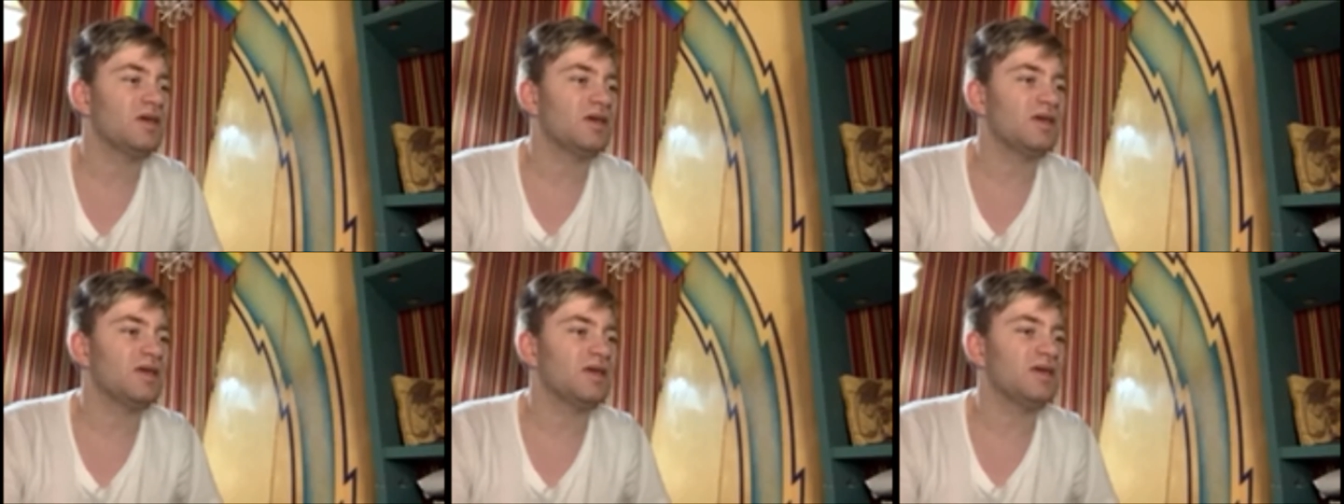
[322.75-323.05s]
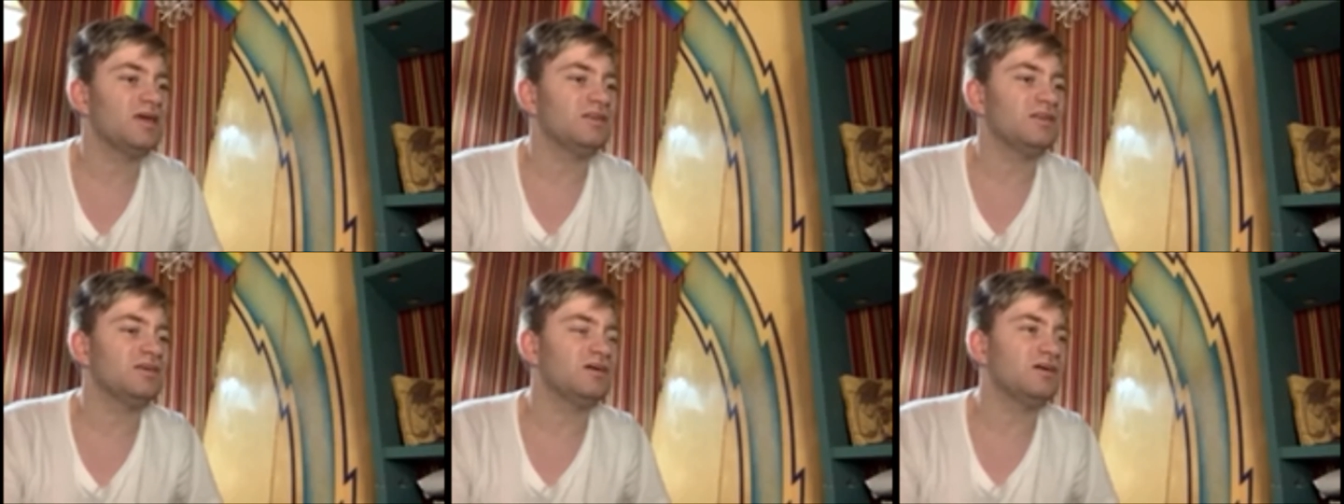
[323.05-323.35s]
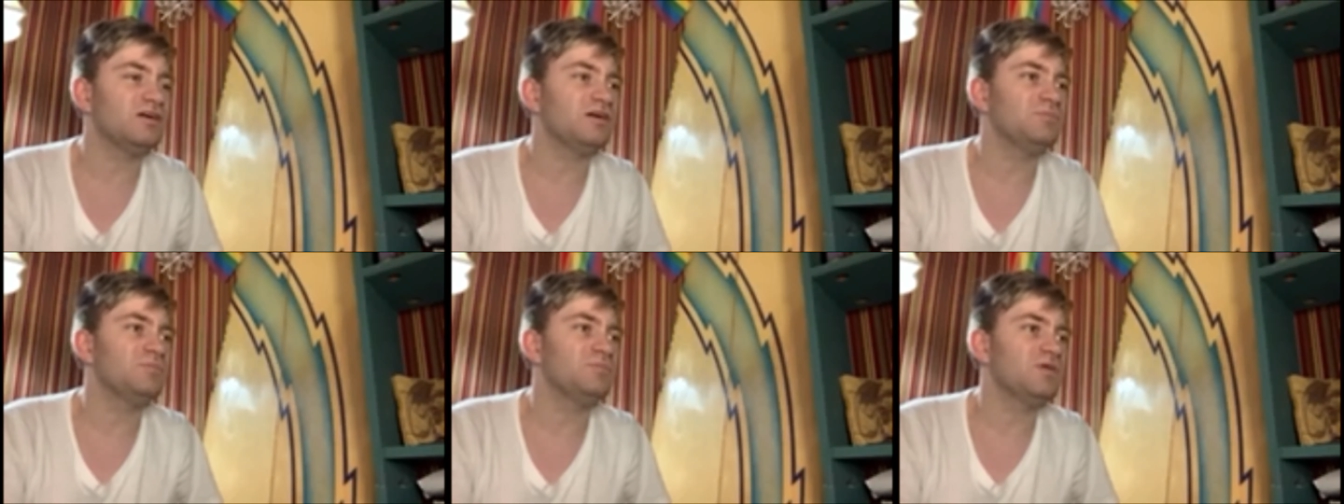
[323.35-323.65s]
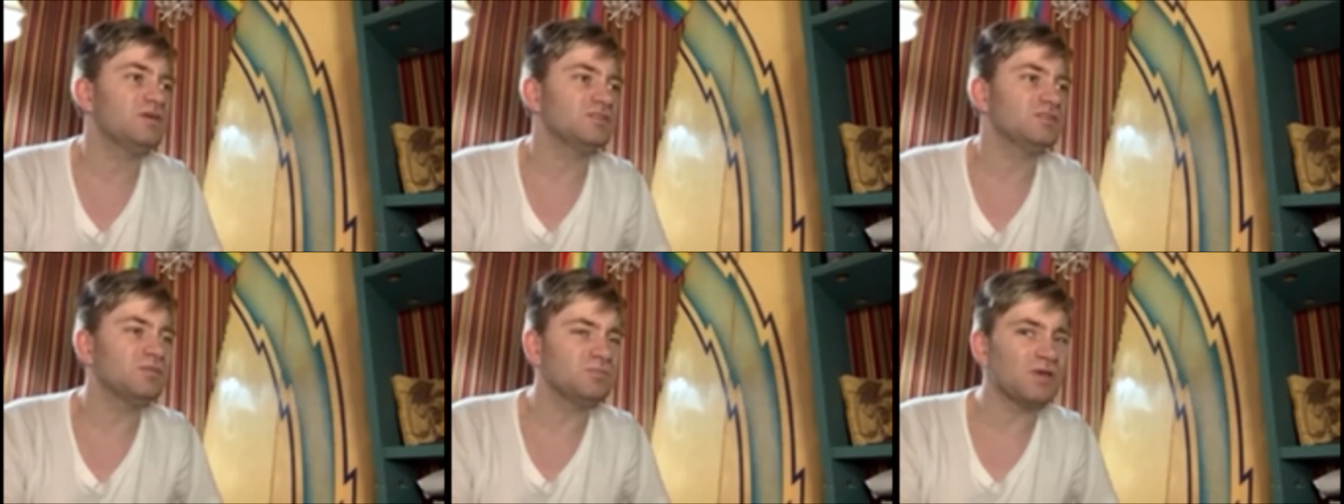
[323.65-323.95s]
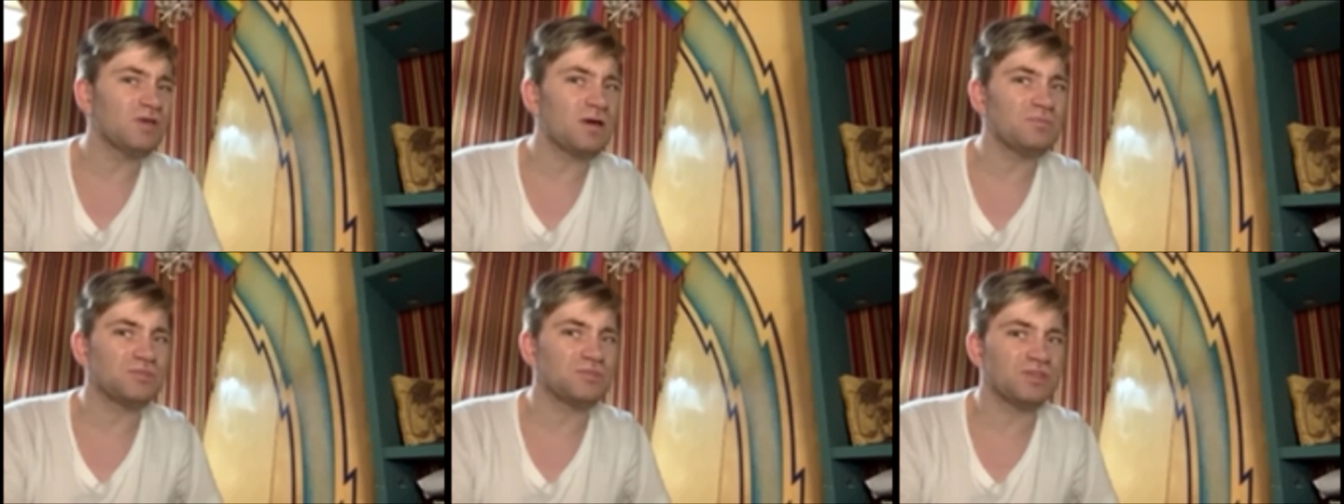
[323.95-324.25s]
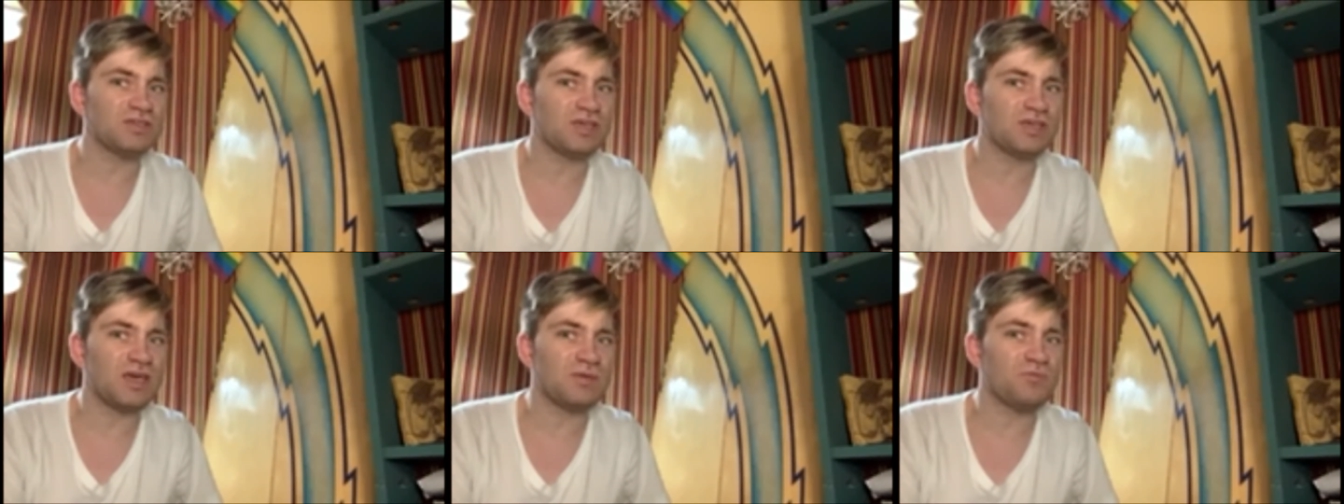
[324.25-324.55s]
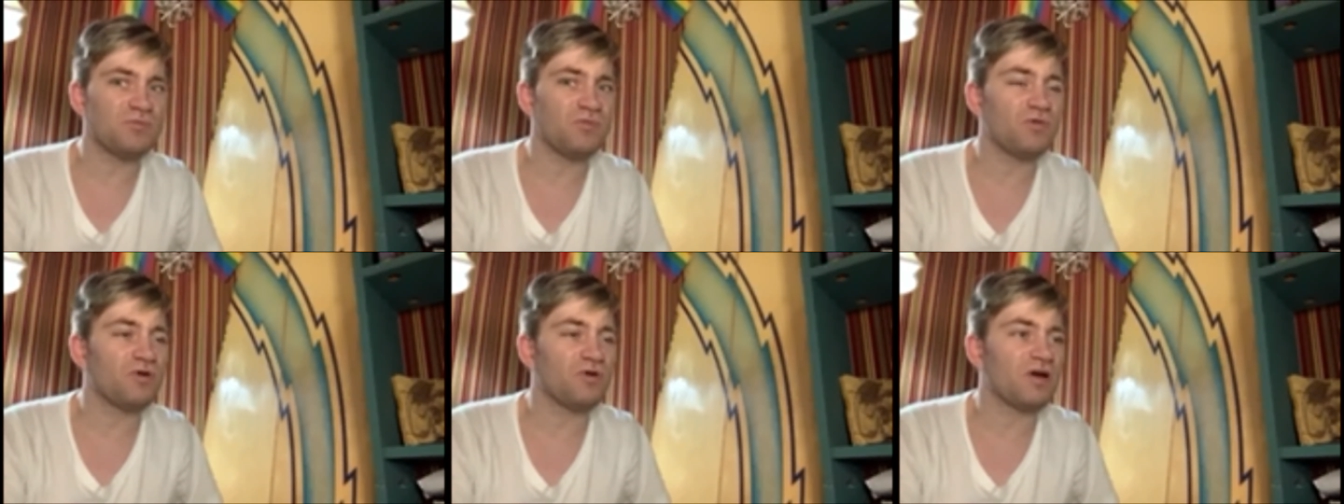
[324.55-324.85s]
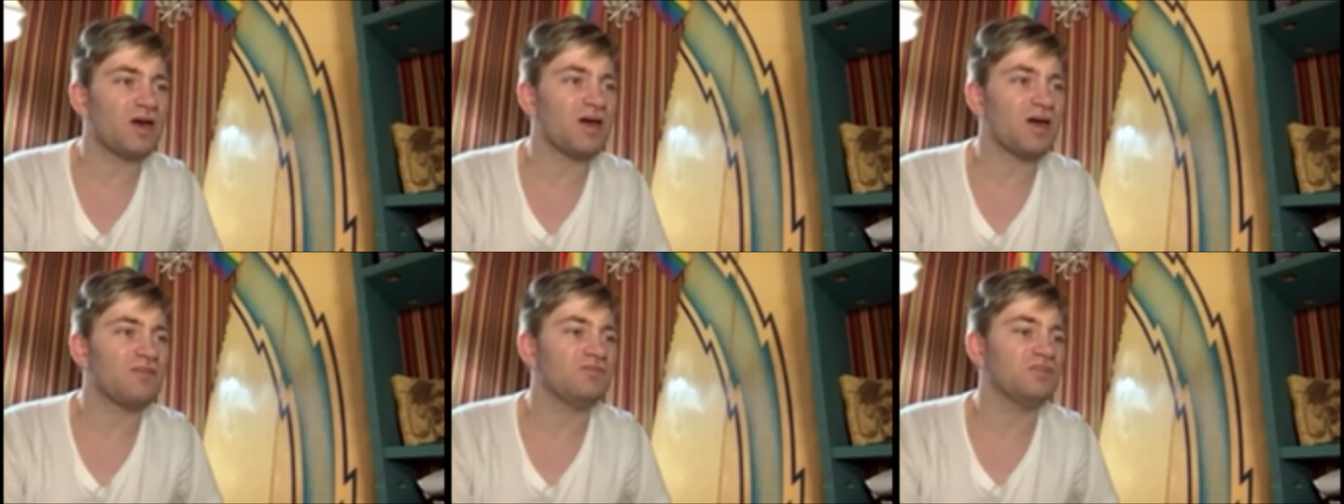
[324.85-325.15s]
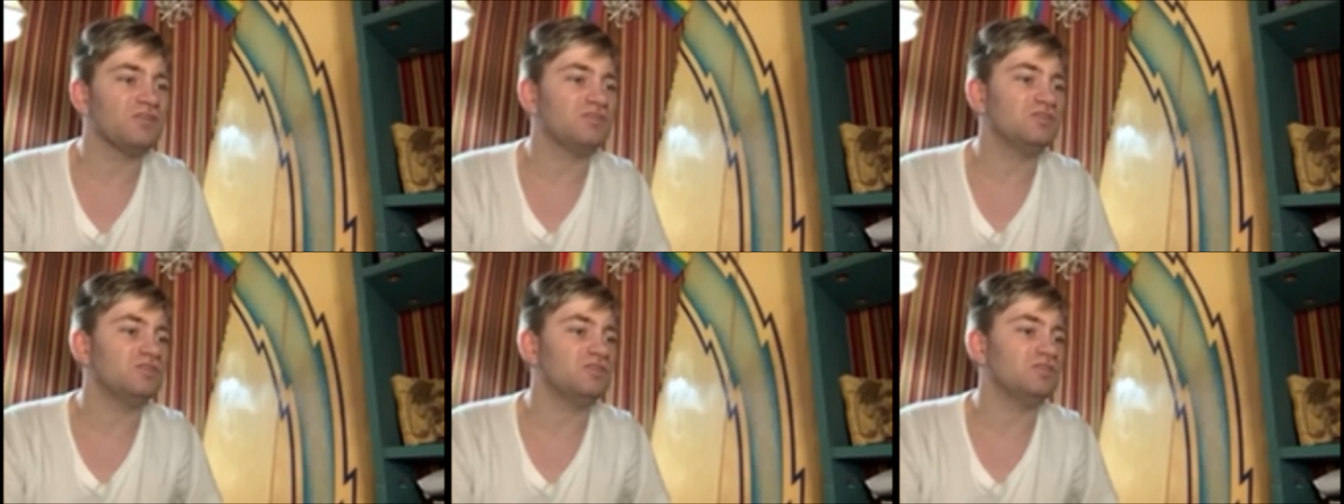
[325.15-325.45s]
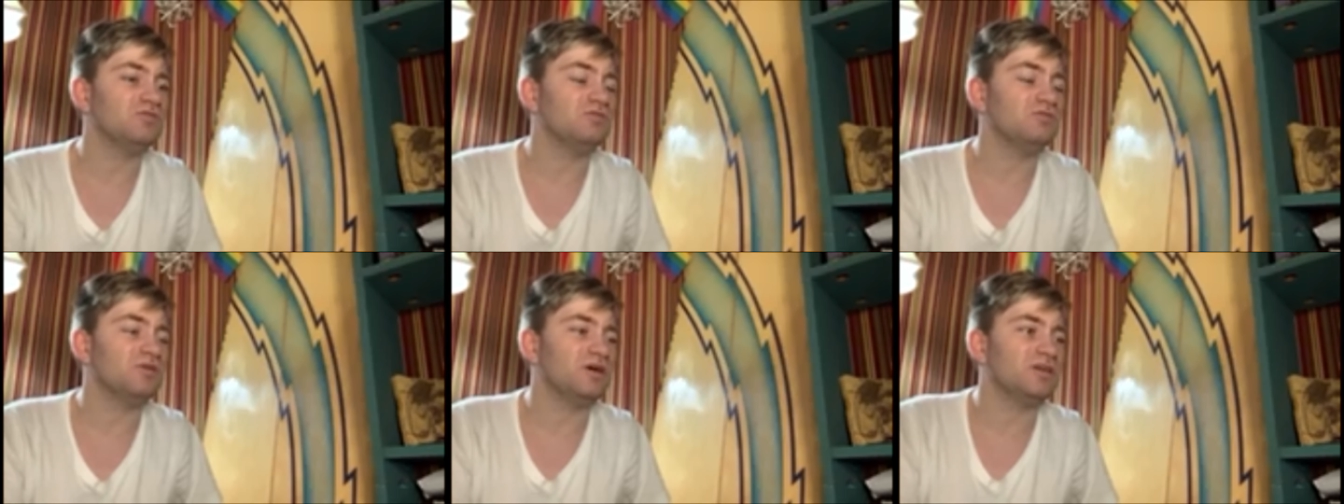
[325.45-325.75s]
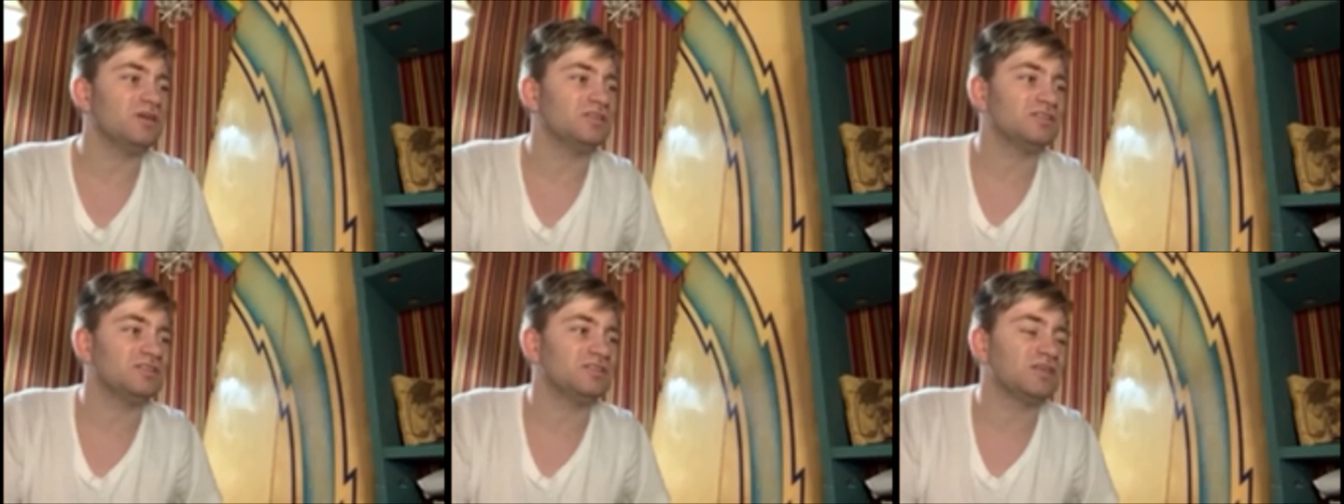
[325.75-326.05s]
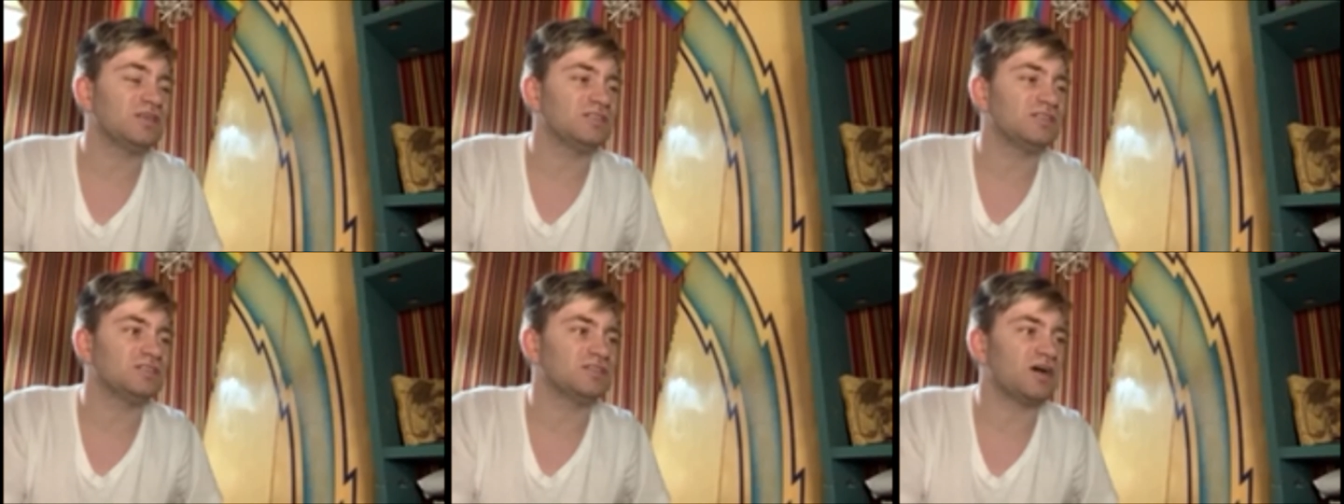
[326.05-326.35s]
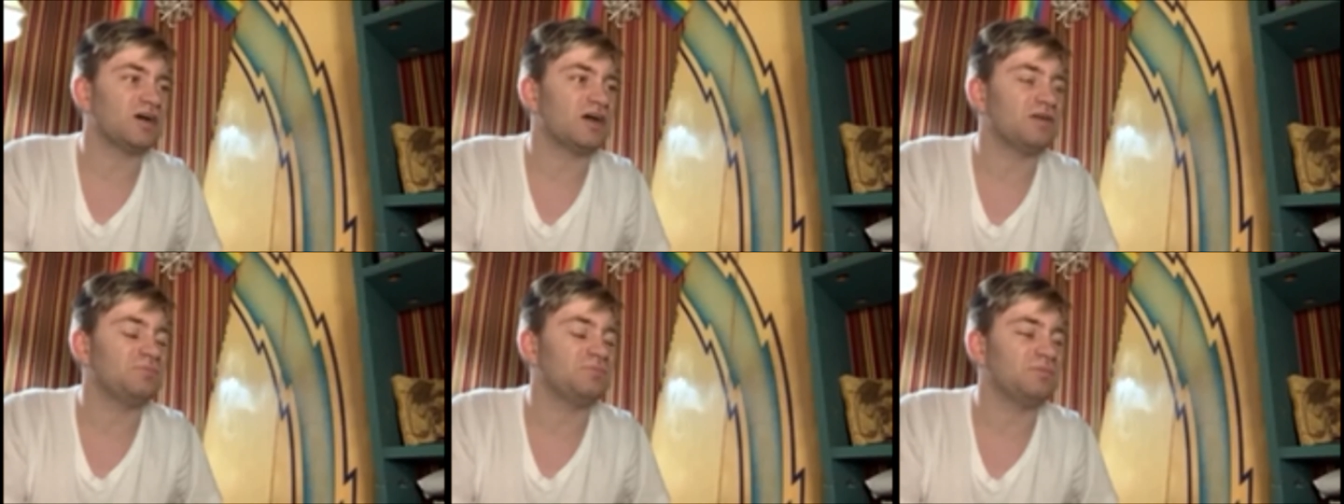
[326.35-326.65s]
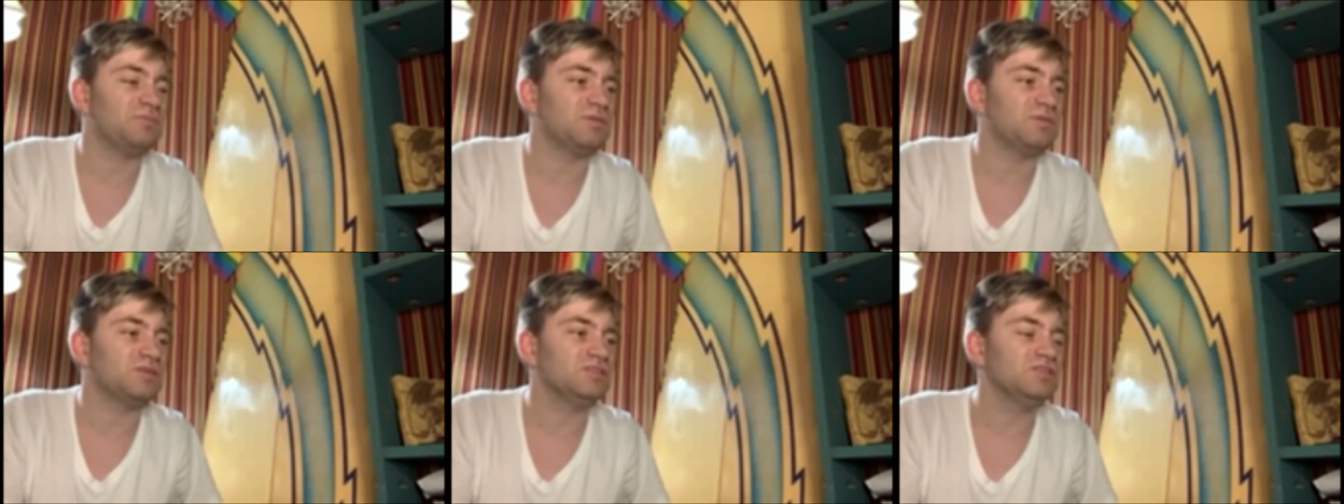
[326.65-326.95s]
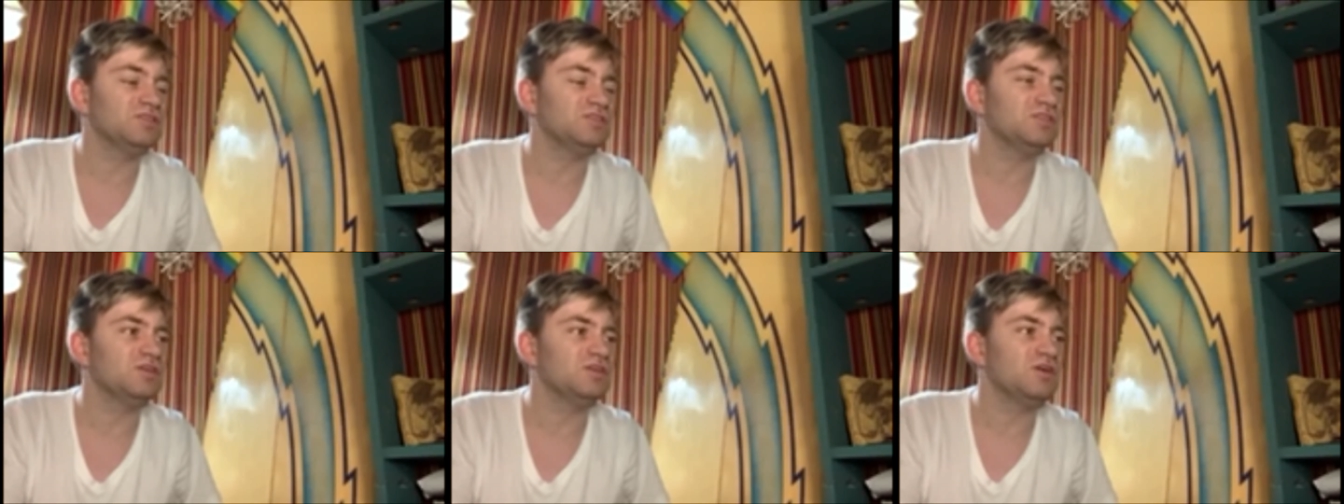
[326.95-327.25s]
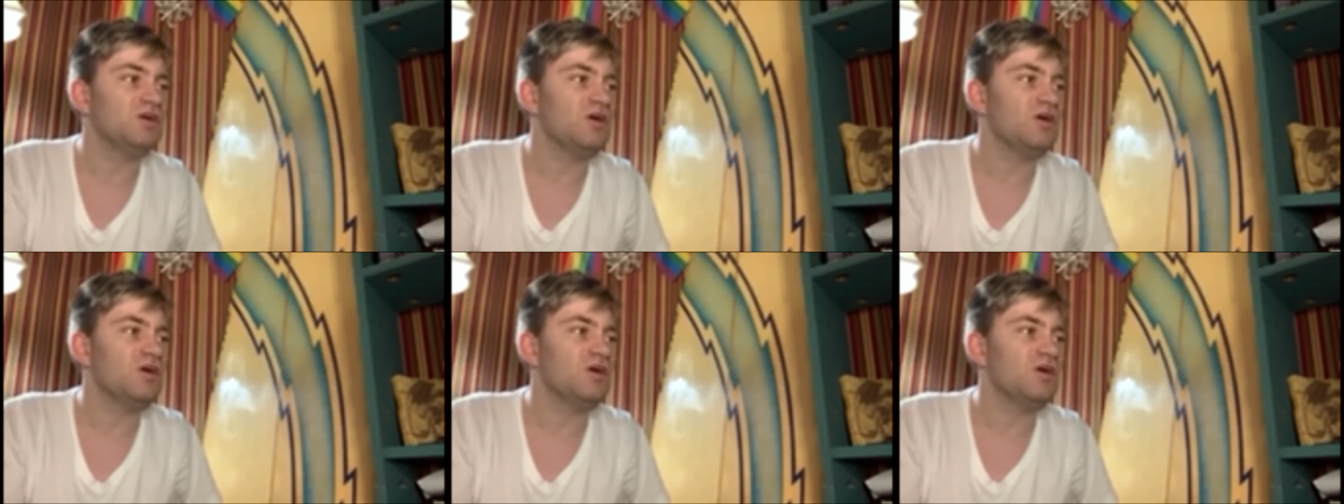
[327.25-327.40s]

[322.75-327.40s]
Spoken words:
And, sometimes the game will have you do, like, say, side missions,